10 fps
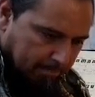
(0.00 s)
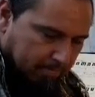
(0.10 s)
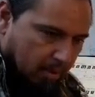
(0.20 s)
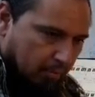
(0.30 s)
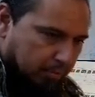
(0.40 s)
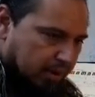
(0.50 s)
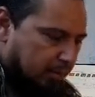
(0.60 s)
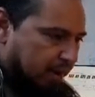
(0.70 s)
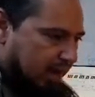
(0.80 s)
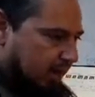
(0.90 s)
and bring
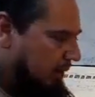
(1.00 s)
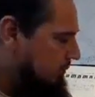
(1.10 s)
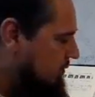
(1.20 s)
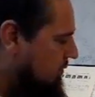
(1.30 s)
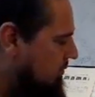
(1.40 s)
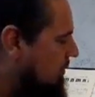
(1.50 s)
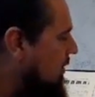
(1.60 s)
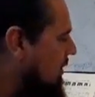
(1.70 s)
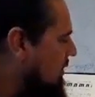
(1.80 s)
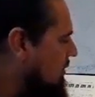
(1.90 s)
it back up. So
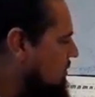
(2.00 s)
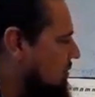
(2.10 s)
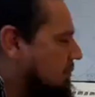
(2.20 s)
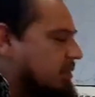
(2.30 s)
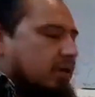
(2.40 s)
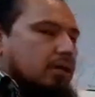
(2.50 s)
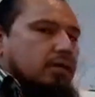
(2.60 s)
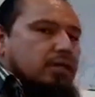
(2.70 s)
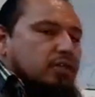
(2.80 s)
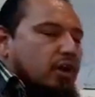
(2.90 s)
remember the
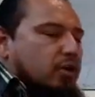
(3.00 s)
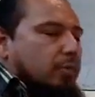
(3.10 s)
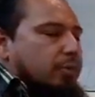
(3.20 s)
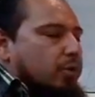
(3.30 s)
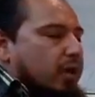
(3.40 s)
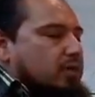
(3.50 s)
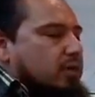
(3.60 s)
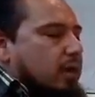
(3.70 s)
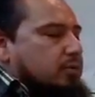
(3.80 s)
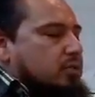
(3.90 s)
guitar chord
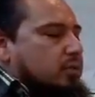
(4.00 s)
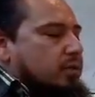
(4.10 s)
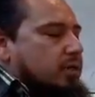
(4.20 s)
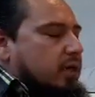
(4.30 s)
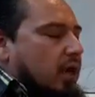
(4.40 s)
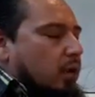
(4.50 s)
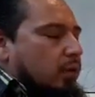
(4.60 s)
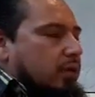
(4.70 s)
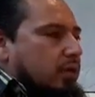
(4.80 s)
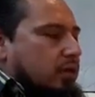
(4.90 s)
progression I was doing
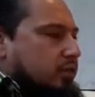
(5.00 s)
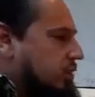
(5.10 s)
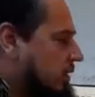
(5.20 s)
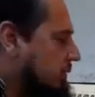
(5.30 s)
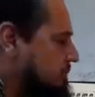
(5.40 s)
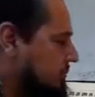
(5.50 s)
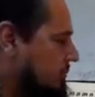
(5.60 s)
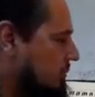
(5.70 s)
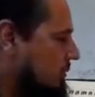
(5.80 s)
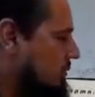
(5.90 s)
with G?
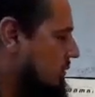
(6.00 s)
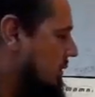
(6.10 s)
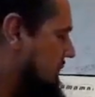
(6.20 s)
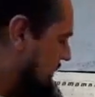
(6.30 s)
Let me see,